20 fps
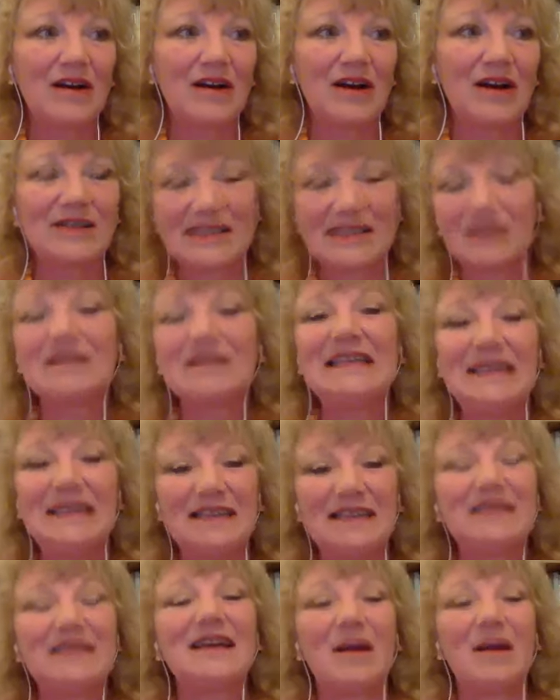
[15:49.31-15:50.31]
are still
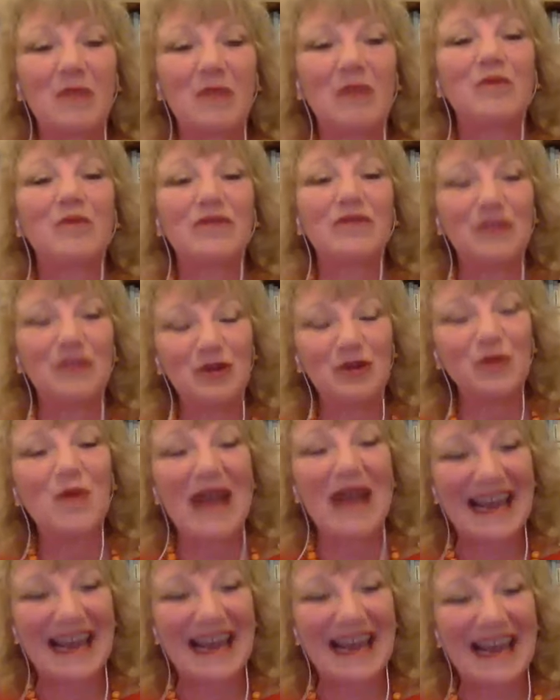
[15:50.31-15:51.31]
needing to come up with new
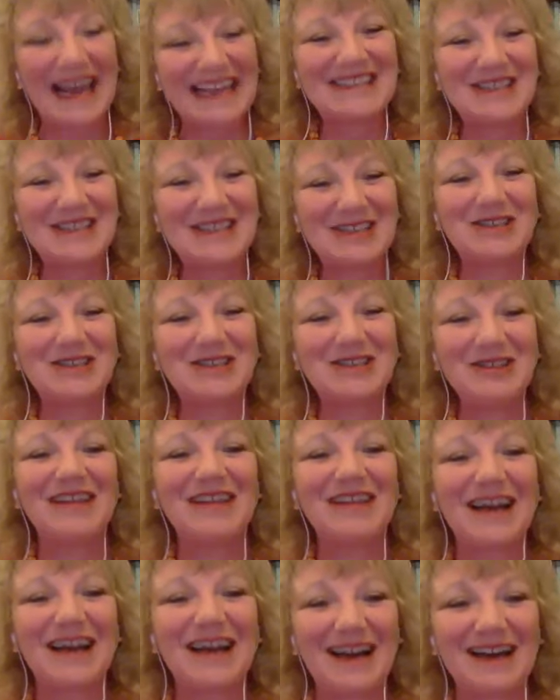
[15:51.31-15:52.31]
ways to
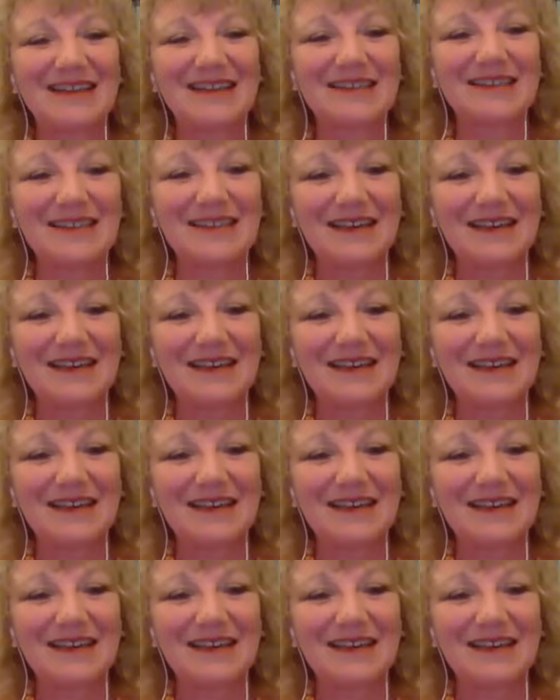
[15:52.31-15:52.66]
do that.